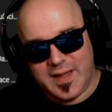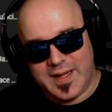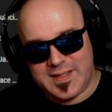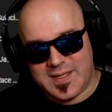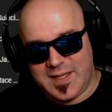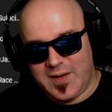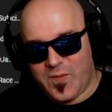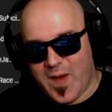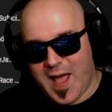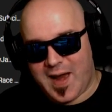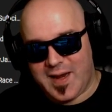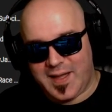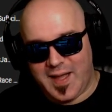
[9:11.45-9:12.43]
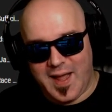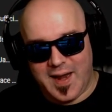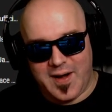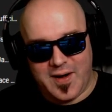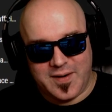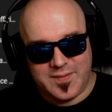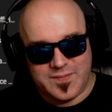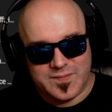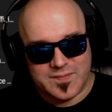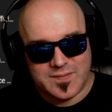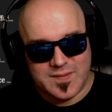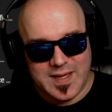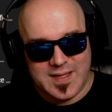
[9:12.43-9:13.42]
It's the Eradicator.
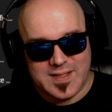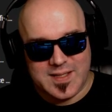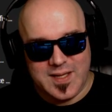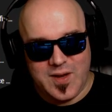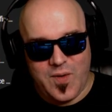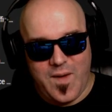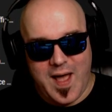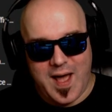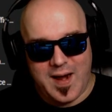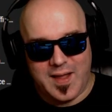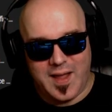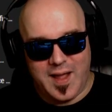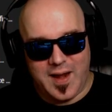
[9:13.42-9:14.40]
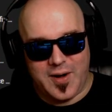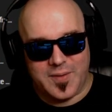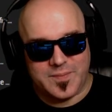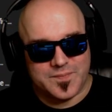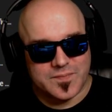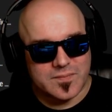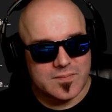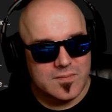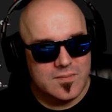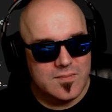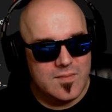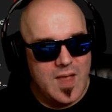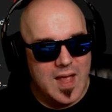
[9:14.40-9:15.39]
It's the Eradicator.
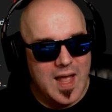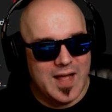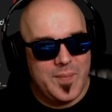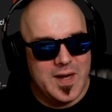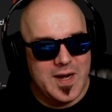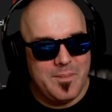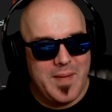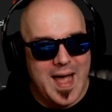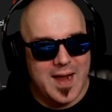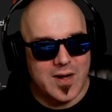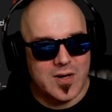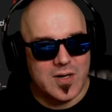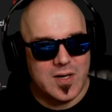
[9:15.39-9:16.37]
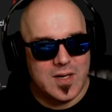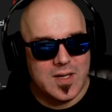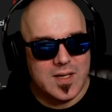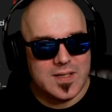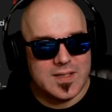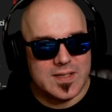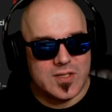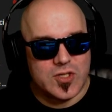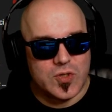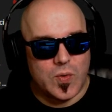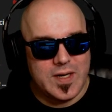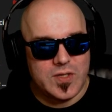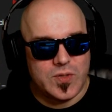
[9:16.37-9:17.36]
I've been a backer since
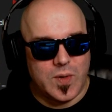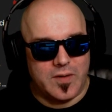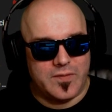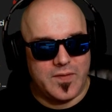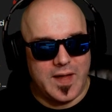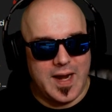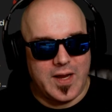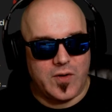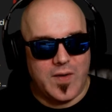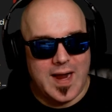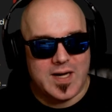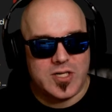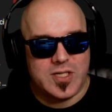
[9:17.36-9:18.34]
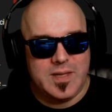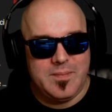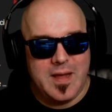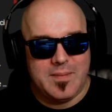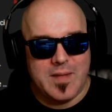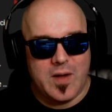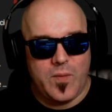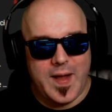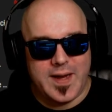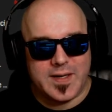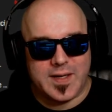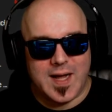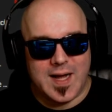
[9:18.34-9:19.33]
2012, and I gradually made my way
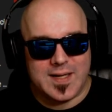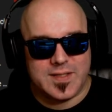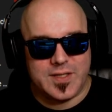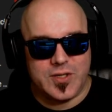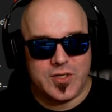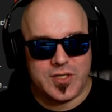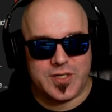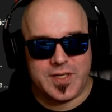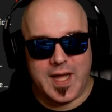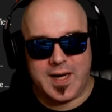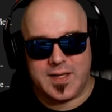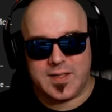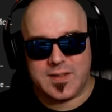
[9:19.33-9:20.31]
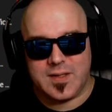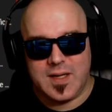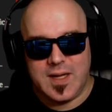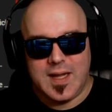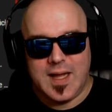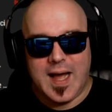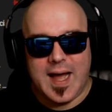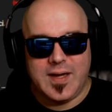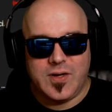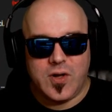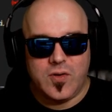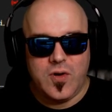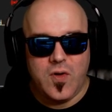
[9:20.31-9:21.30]
into concierge status. I
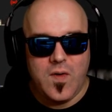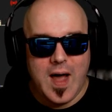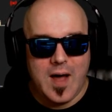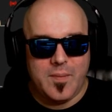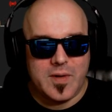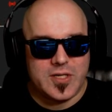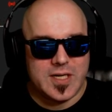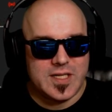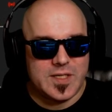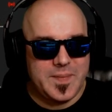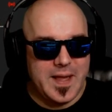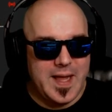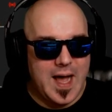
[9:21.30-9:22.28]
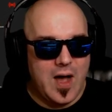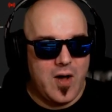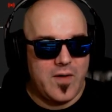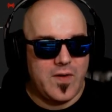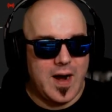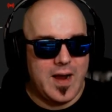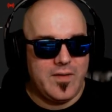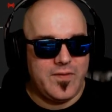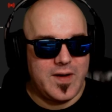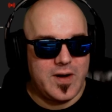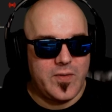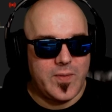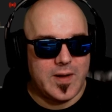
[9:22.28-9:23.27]
don't know how much I spent. However, I
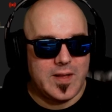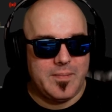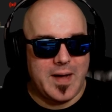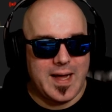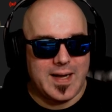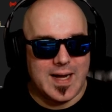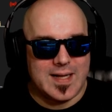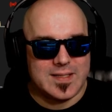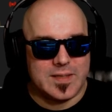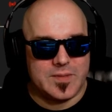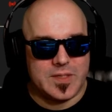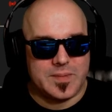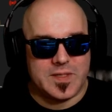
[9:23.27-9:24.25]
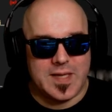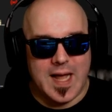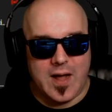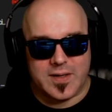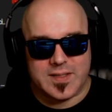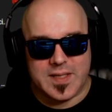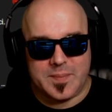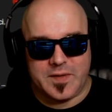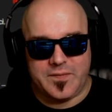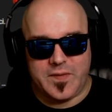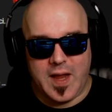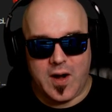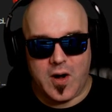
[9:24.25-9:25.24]
very rarely buy concept ships now, except
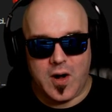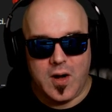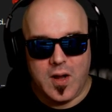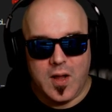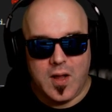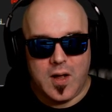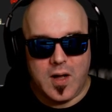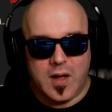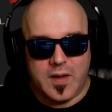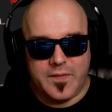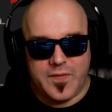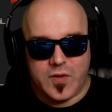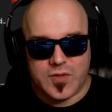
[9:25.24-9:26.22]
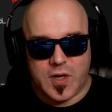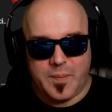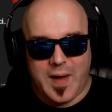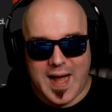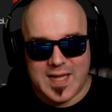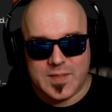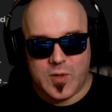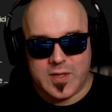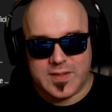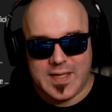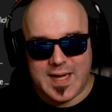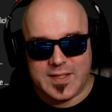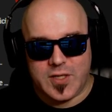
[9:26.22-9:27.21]
if they are those are possible
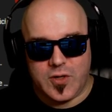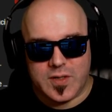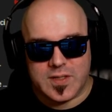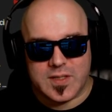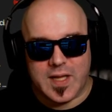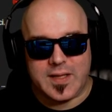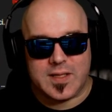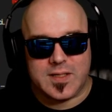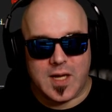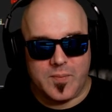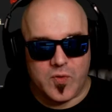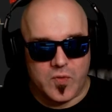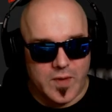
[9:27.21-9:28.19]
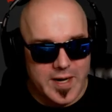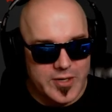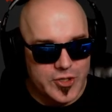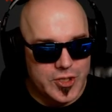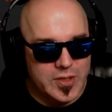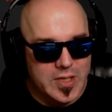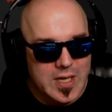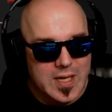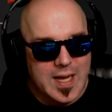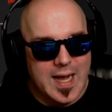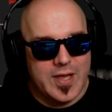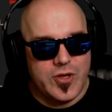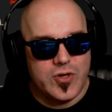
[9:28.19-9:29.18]
LTI tokens like the Tumble Ranger.
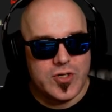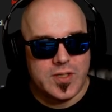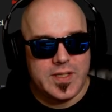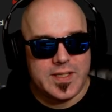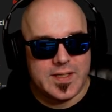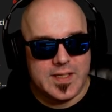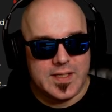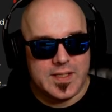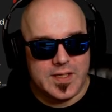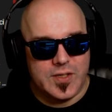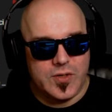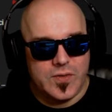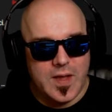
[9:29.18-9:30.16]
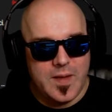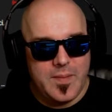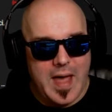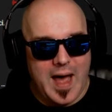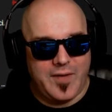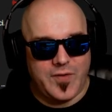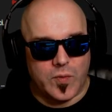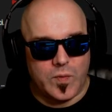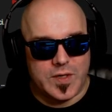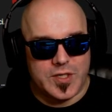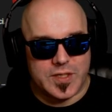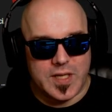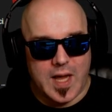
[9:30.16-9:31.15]
I usually CCU them after,
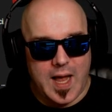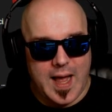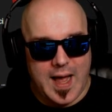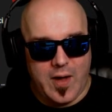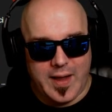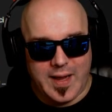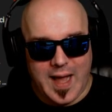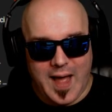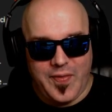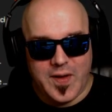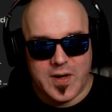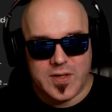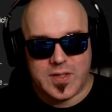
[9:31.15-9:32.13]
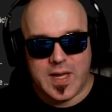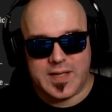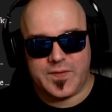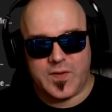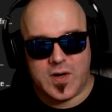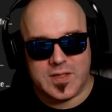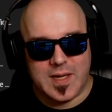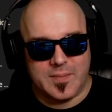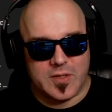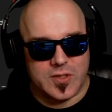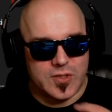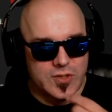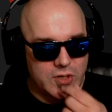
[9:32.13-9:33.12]
which is how I got there as far as I'm
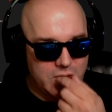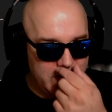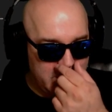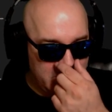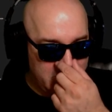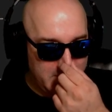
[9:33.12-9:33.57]
concerned.